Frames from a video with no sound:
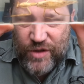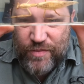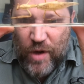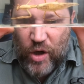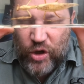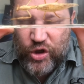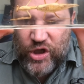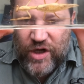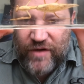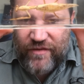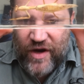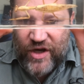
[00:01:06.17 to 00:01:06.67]

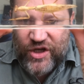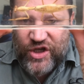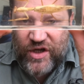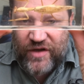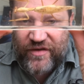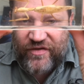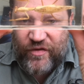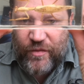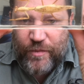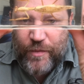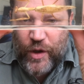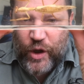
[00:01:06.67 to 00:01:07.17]
Most of us are
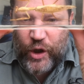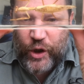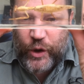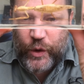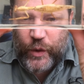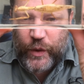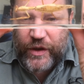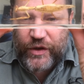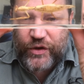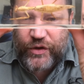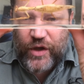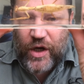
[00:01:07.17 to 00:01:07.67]
familiar
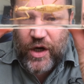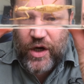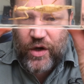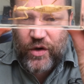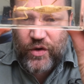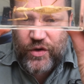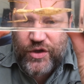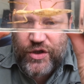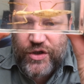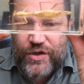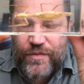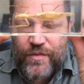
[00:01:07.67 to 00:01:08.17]
with
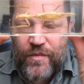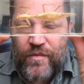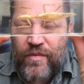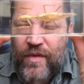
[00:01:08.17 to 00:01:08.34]
those.